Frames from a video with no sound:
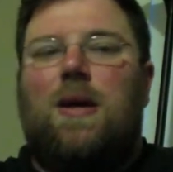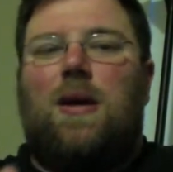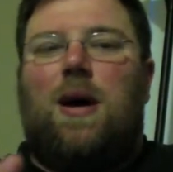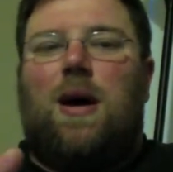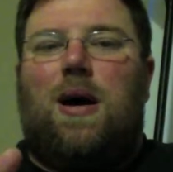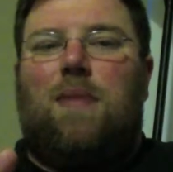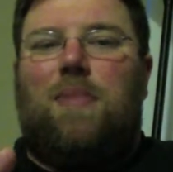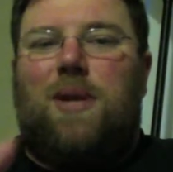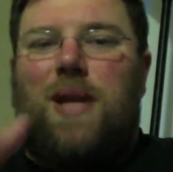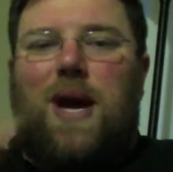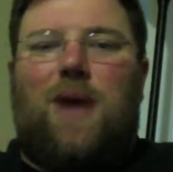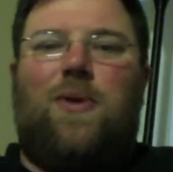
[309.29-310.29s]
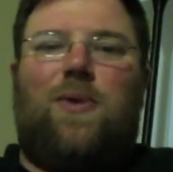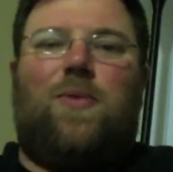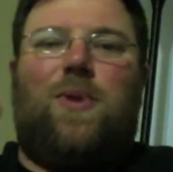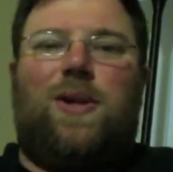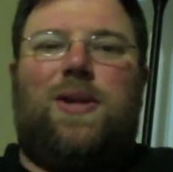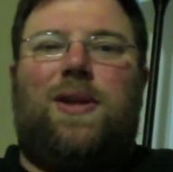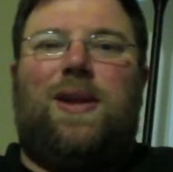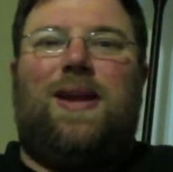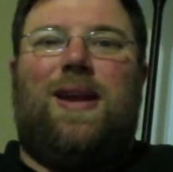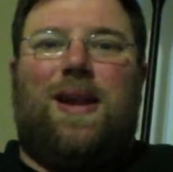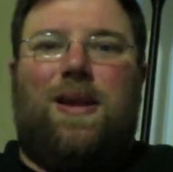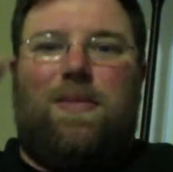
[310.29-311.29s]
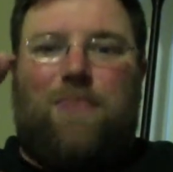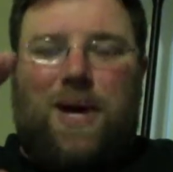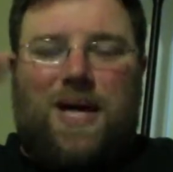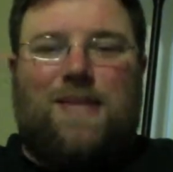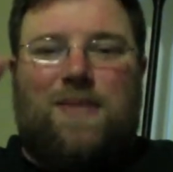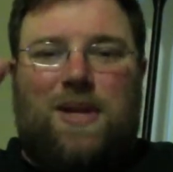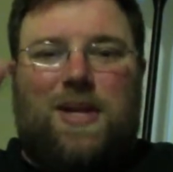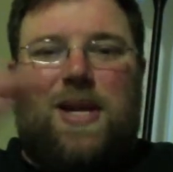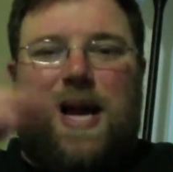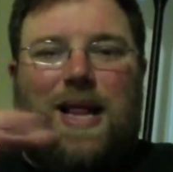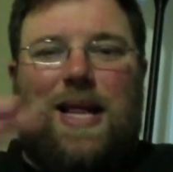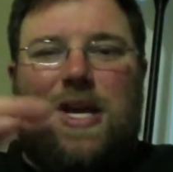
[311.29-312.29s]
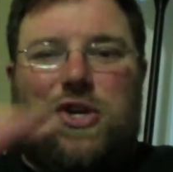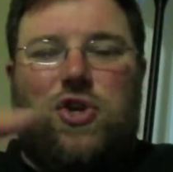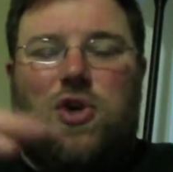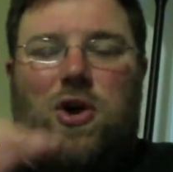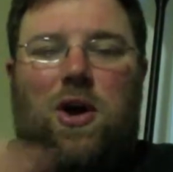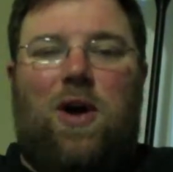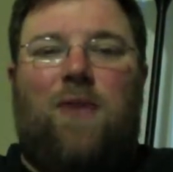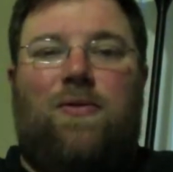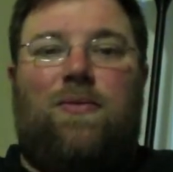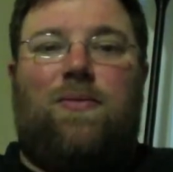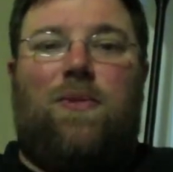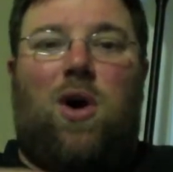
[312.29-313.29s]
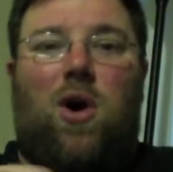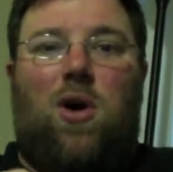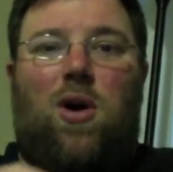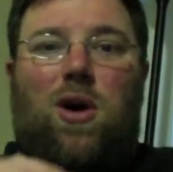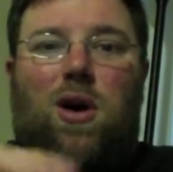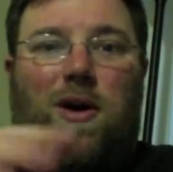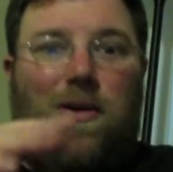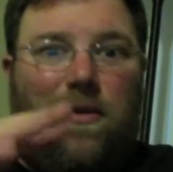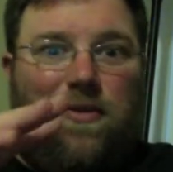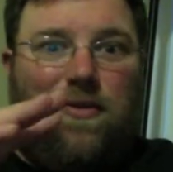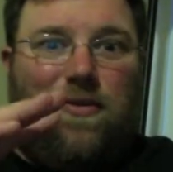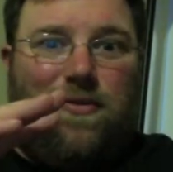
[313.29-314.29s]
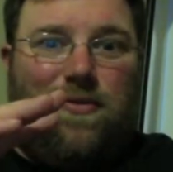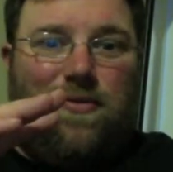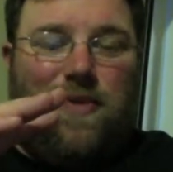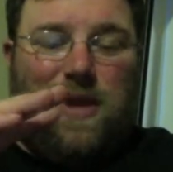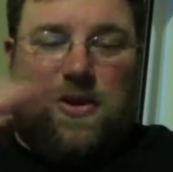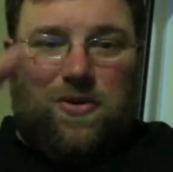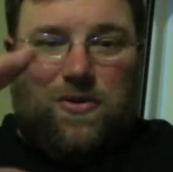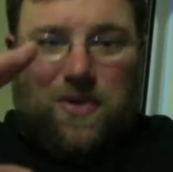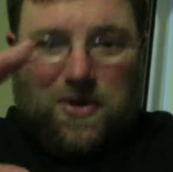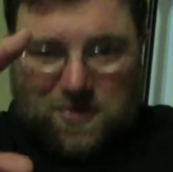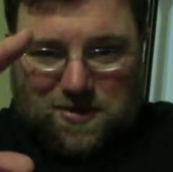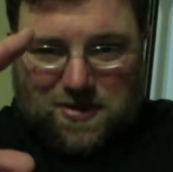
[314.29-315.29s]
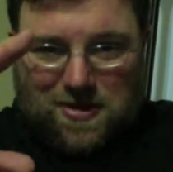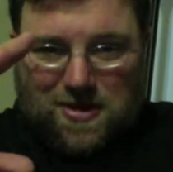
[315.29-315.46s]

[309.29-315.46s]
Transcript: But now we're to the possible annihilation of all of the universe.